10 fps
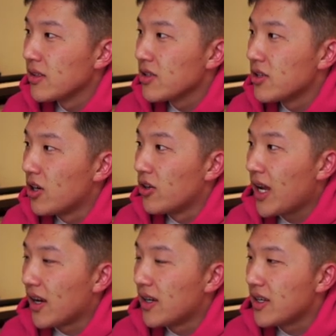so
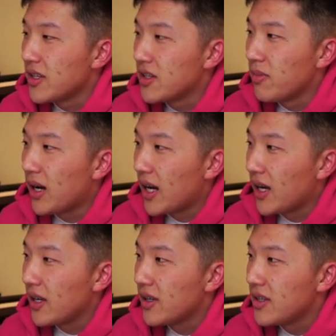yeah,
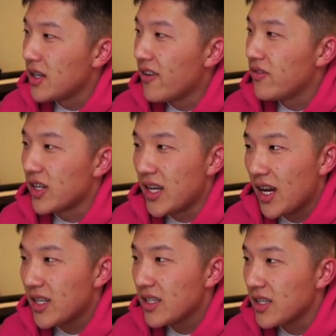buy Dev
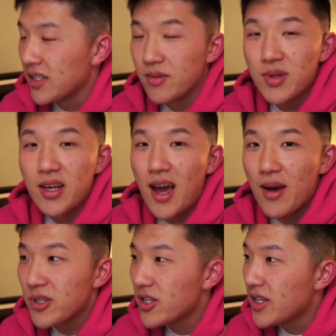Connect is going to be in
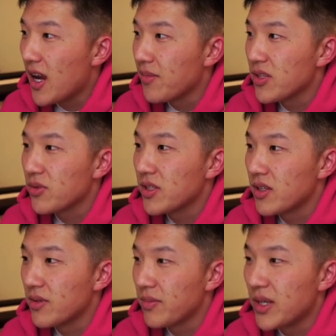Amsterdam. This one's
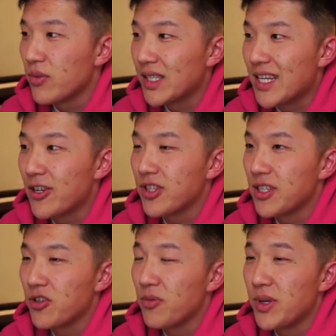going to be really
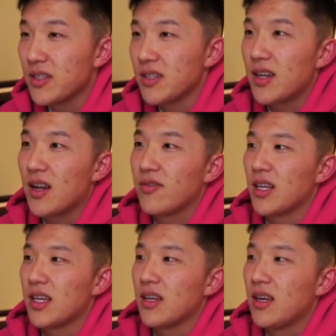interesting too because it's kind of
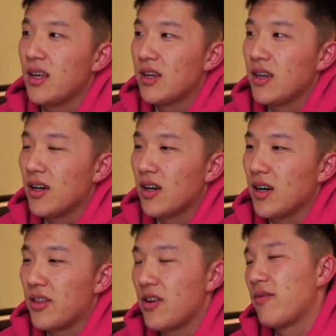like uh,
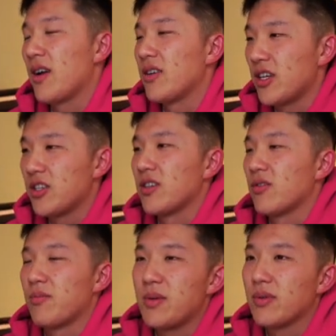Ethereum Foundation
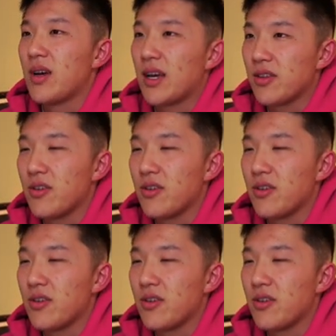or people at the